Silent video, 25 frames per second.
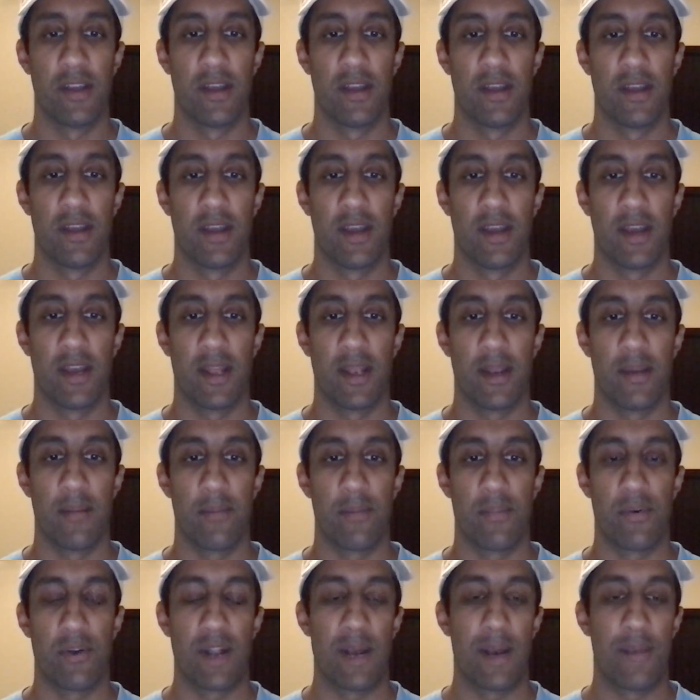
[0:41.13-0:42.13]
and
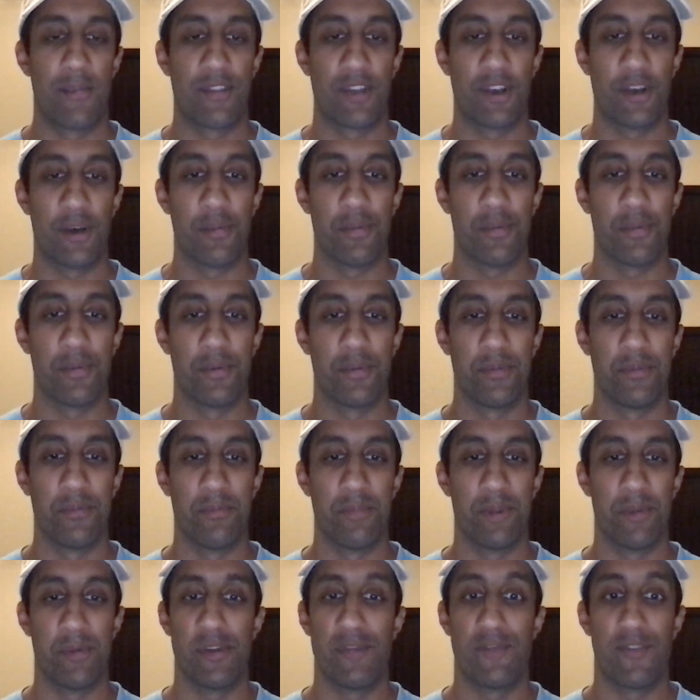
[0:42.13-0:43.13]
perhaps help
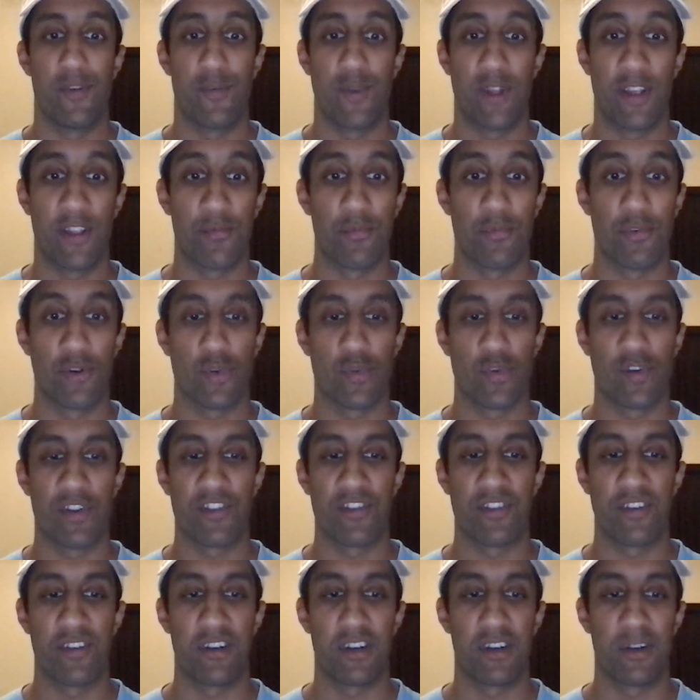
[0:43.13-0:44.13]
maybe even raise more
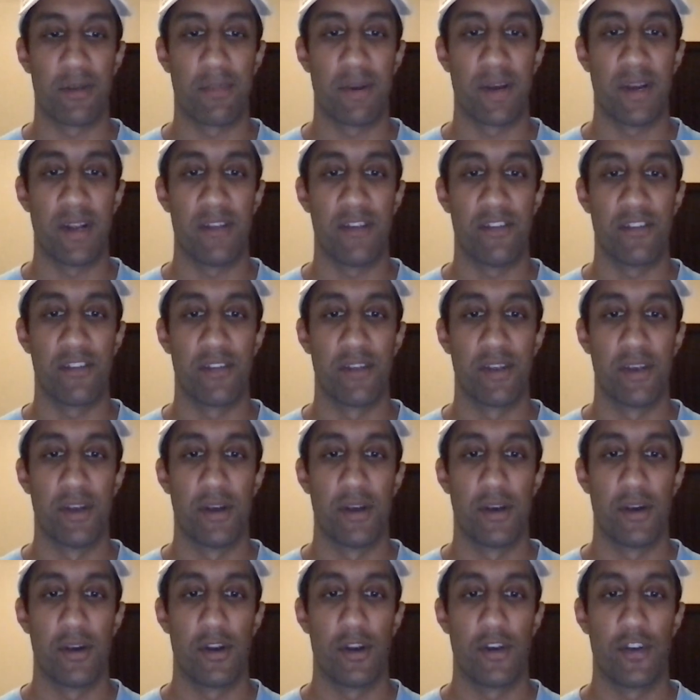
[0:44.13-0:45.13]
questions in our minds
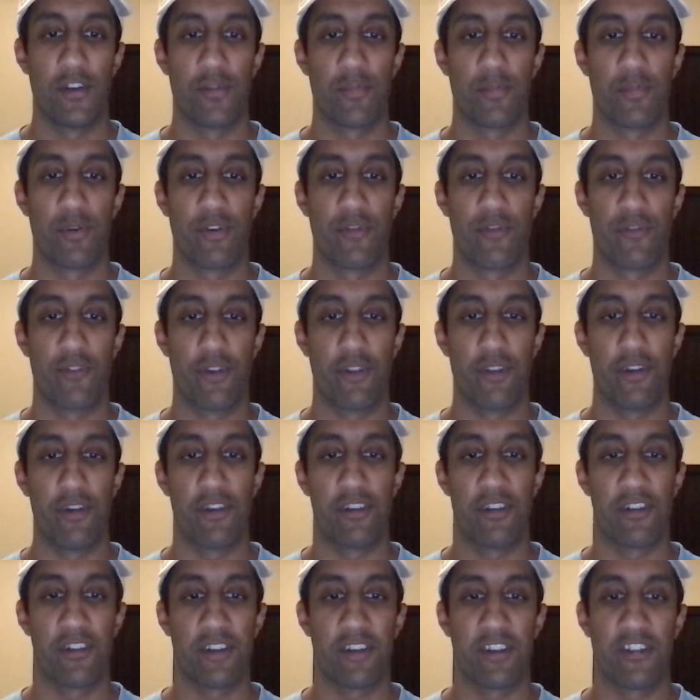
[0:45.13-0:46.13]
or spur further
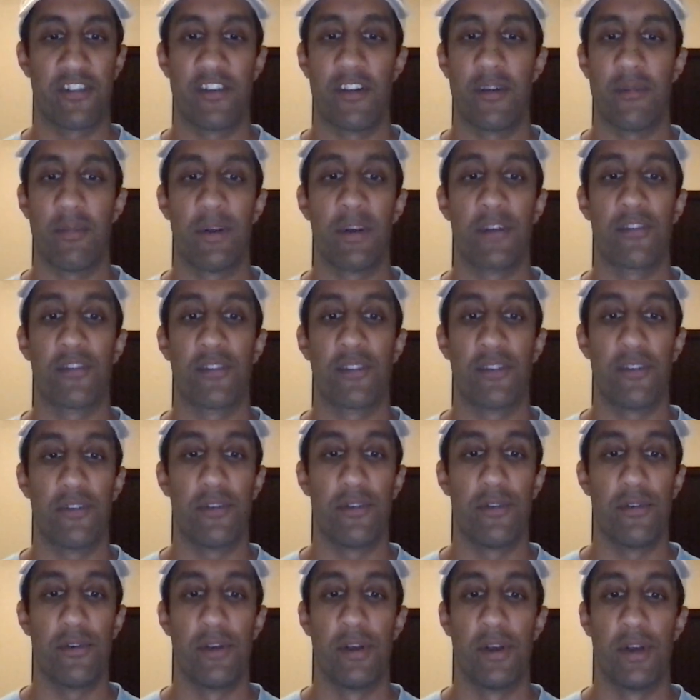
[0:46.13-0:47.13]
discussion amongst
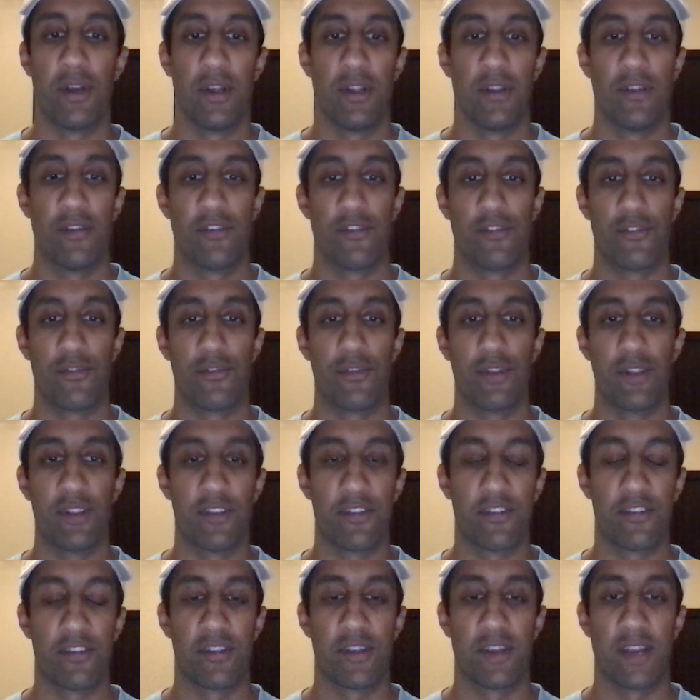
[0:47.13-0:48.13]
your
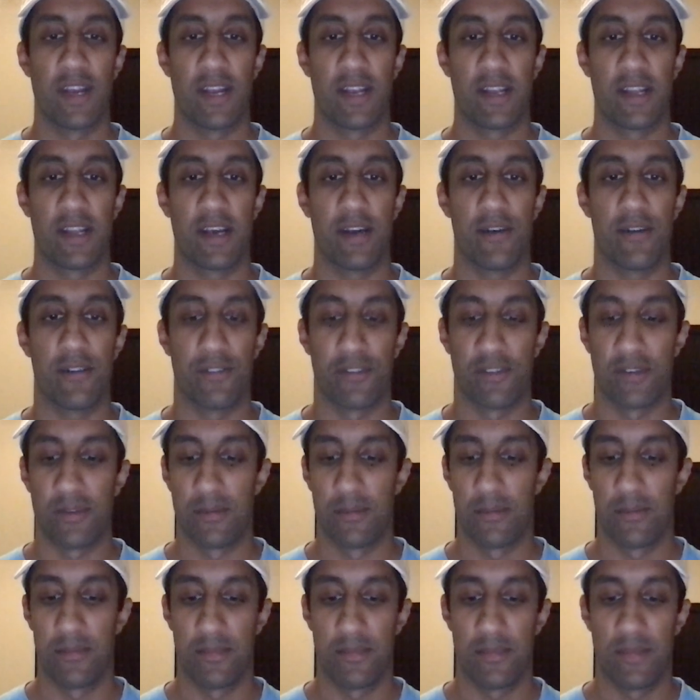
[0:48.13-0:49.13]
students at KAUST
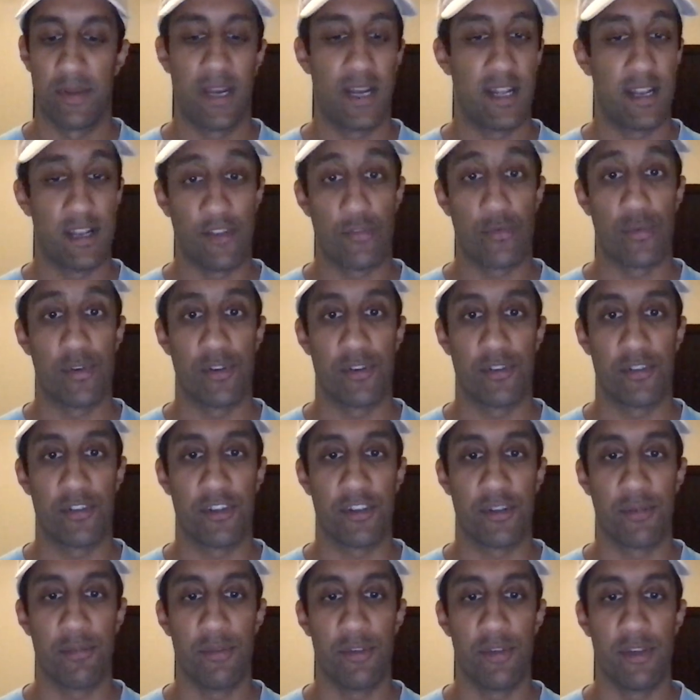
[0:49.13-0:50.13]
and as well as the
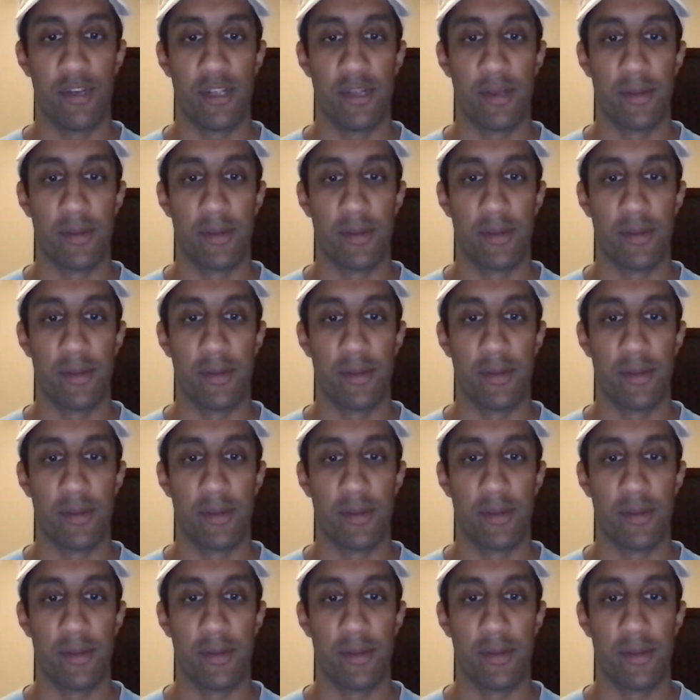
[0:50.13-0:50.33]
community.